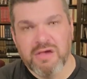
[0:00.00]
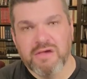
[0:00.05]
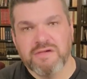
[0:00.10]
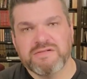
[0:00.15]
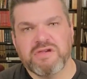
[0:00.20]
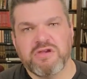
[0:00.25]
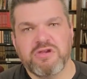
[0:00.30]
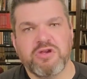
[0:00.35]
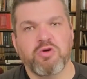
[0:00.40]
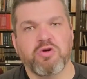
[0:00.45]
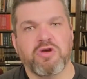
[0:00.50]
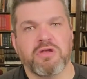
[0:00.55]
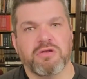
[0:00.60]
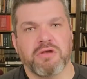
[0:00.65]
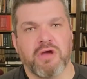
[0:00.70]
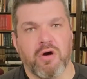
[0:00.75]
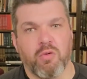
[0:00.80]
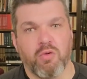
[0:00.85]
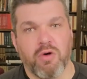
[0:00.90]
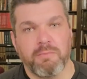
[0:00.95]
so you
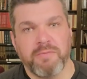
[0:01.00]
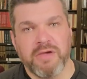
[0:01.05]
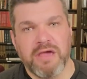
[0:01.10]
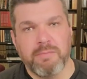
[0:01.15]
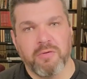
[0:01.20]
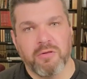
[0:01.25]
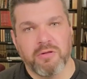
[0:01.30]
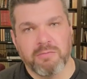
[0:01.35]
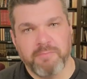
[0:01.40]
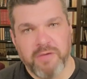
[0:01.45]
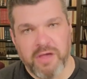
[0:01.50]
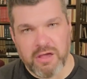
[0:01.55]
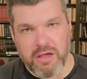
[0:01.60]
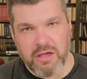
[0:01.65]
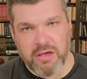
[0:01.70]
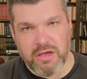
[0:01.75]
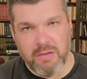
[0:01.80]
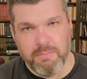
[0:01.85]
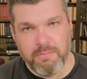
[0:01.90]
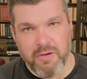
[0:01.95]
can know what people are
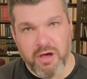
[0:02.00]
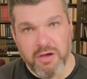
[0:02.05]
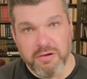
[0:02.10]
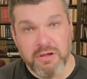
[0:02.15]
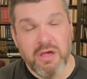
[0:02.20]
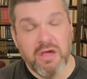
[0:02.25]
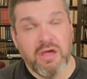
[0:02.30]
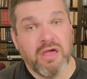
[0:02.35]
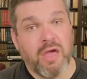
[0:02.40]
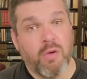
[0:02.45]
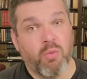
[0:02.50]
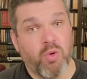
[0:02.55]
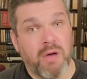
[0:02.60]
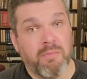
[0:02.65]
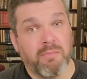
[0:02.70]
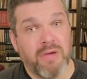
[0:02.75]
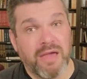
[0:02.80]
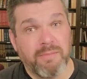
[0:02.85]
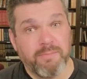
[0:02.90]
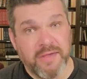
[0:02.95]
picking up on and
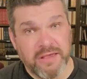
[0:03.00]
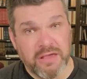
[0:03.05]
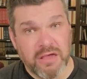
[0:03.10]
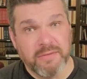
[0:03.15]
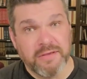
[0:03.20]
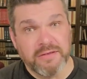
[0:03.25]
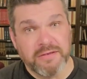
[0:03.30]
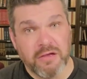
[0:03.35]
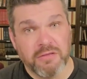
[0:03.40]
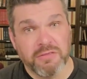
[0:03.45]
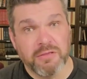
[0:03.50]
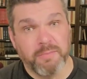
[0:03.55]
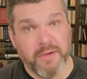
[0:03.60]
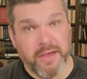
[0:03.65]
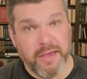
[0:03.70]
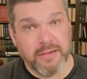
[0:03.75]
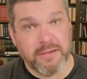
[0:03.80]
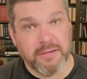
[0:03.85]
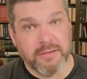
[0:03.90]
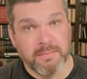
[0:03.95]
what might be coming down the
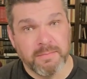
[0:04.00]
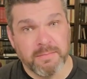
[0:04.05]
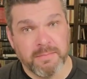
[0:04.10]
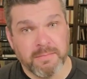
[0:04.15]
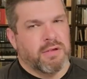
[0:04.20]
pike.